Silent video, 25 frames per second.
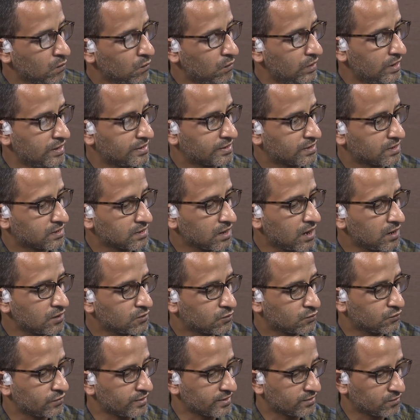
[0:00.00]
we will
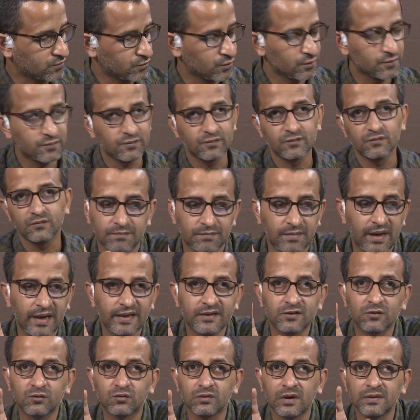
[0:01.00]
start with
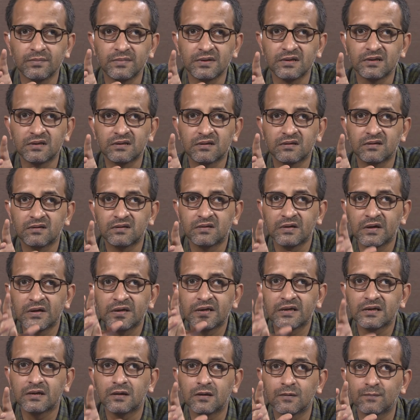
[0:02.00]
Max Weber's
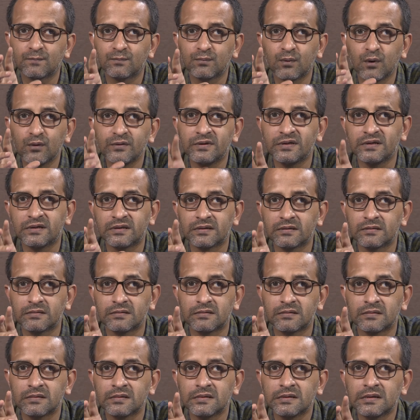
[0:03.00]
theoretical
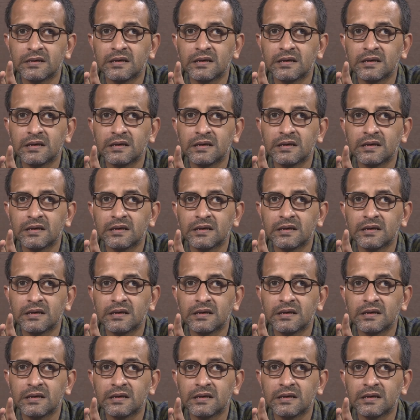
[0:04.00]
positions